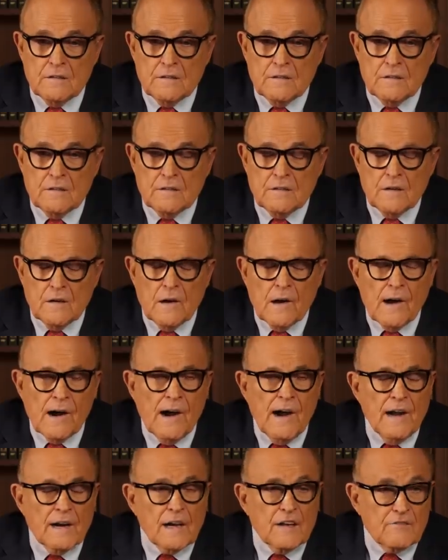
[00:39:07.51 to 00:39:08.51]
Wow.
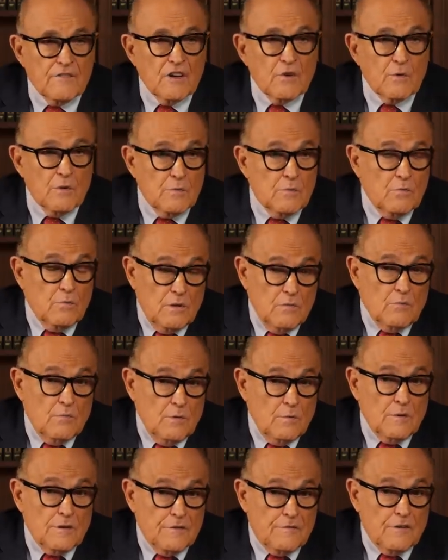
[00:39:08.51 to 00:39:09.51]
And I think we, we,
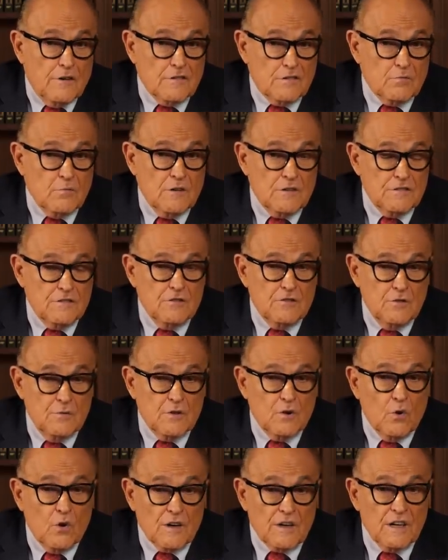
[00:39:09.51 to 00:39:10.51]
we were the first ones to
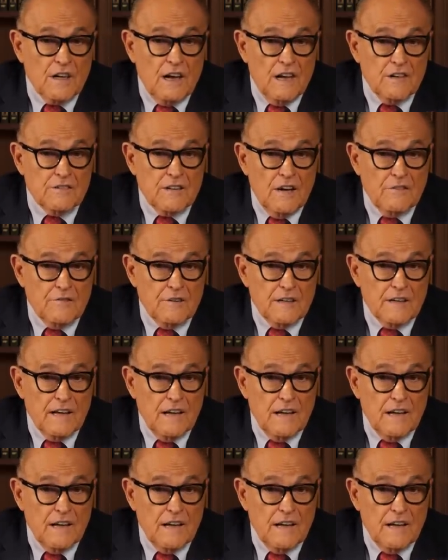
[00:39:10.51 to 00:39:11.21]
do an organized effort